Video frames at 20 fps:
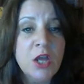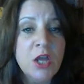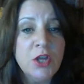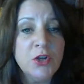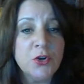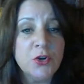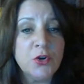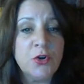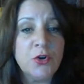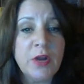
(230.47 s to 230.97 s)

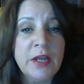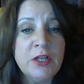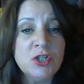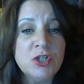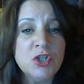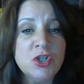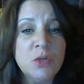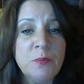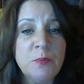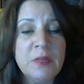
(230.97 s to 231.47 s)
Your crate
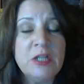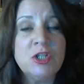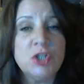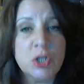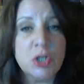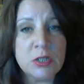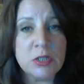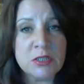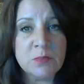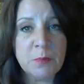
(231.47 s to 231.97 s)
should be
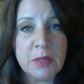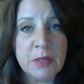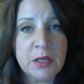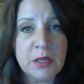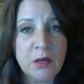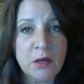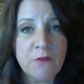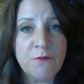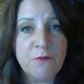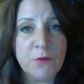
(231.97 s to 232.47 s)
just big
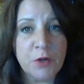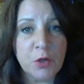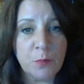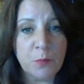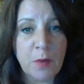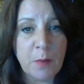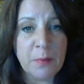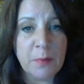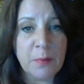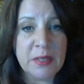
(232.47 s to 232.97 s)
enough for your
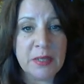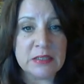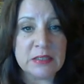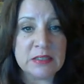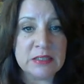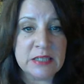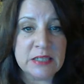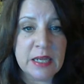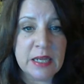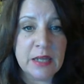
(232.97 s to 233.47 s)
puppy to
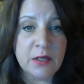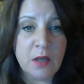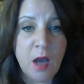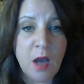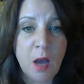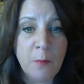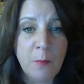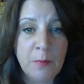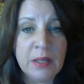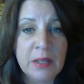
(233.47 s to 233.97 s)
stand
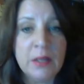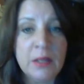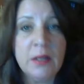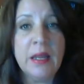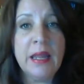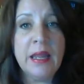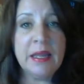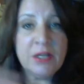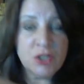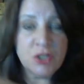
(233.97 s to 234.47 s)
up in
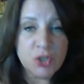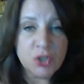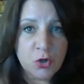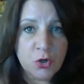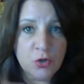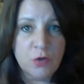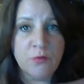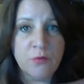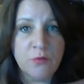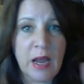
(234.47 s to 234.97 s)
and
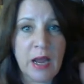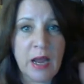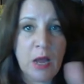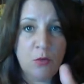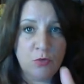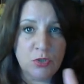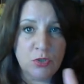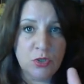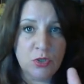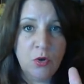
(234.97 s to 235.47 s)
turn
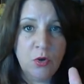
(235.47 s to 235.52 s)
around.